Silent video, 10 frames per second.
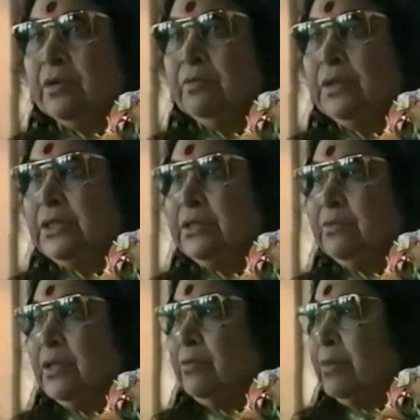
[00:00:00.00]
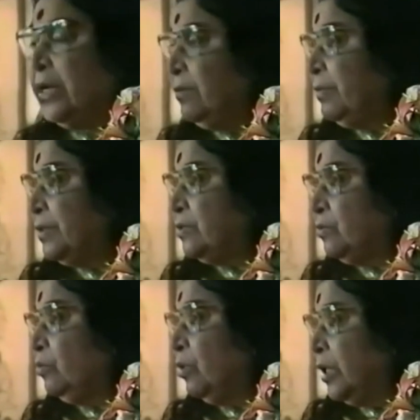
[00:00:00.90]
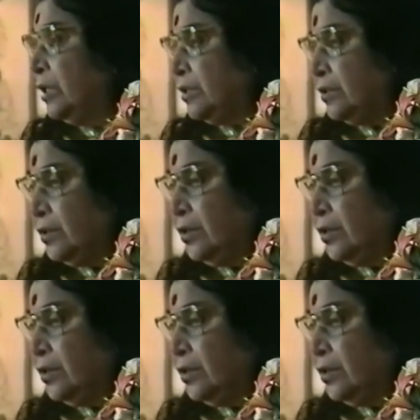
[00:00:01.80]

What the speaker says: which will manifest through us.